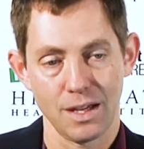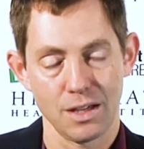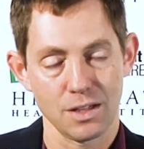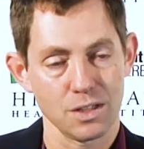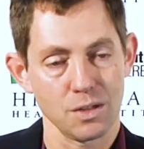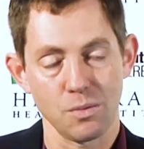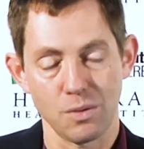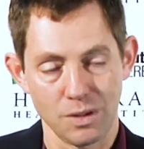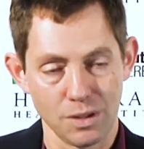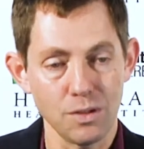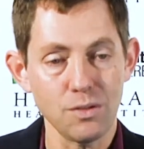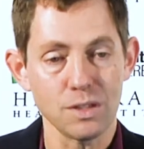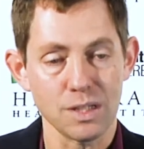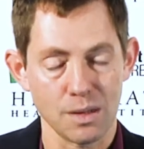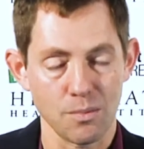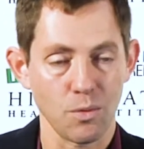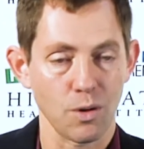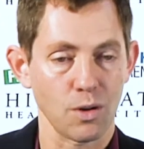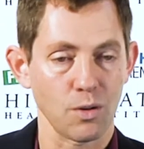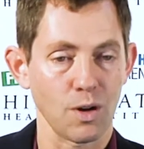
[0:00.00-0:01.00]
So we're
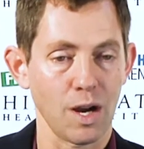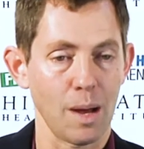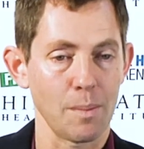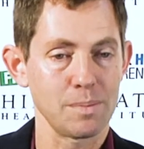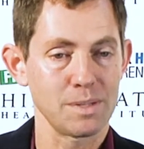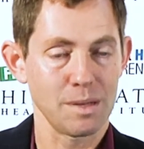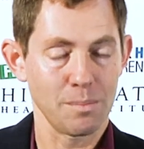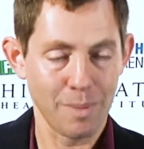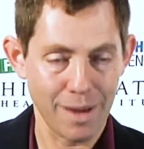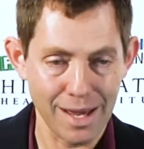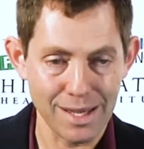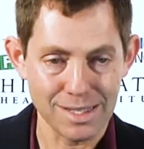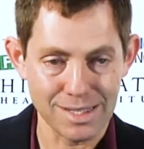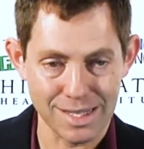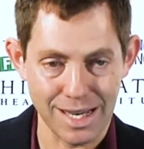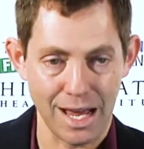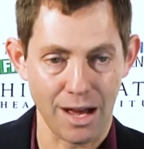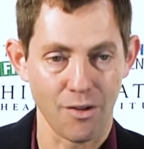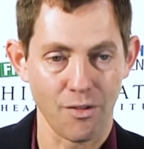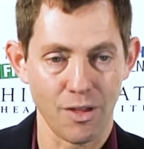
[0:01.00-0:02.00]
losing more crops to pests
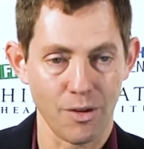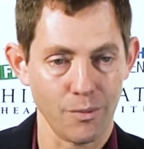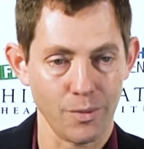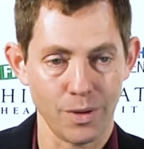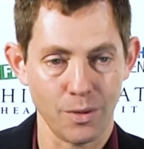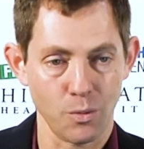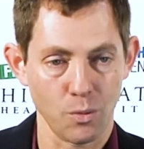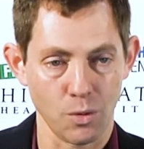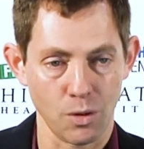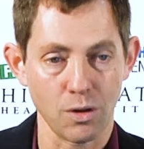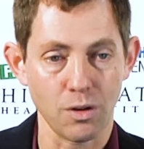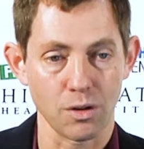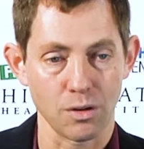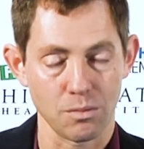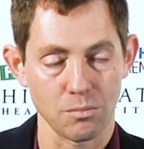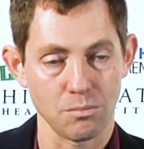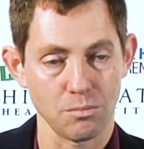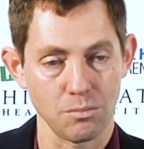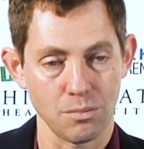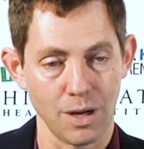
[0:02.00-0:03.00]
now than we were
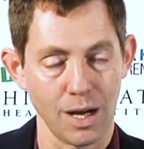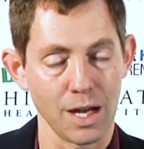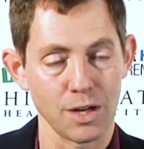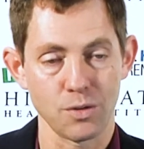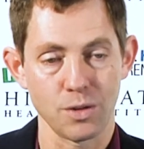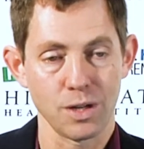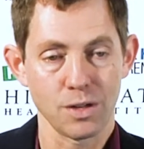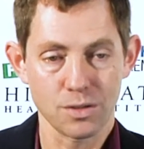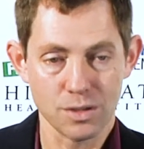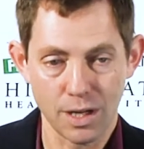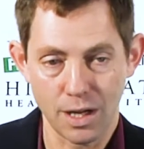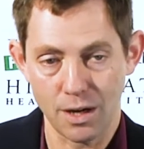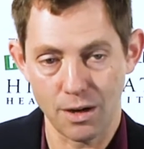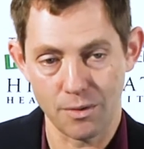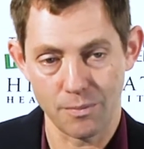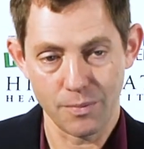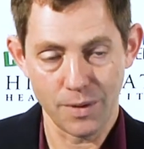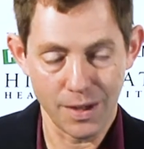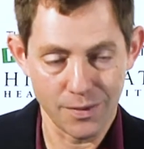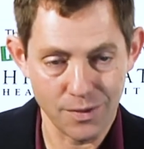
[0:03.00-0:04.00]
100 years ago,
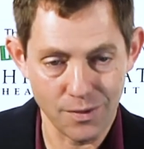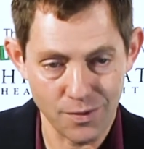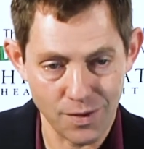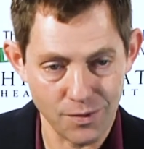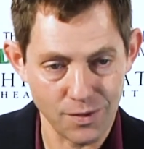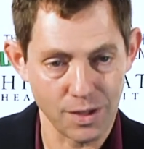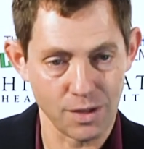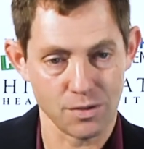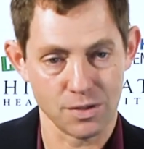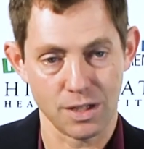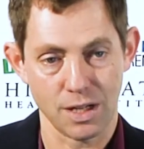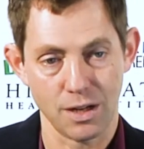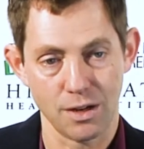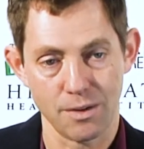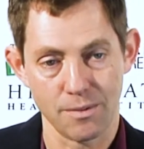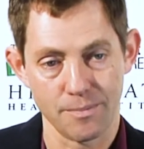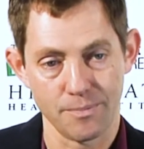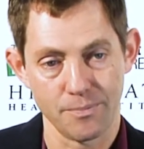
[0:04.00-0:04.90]
even 50 years ago,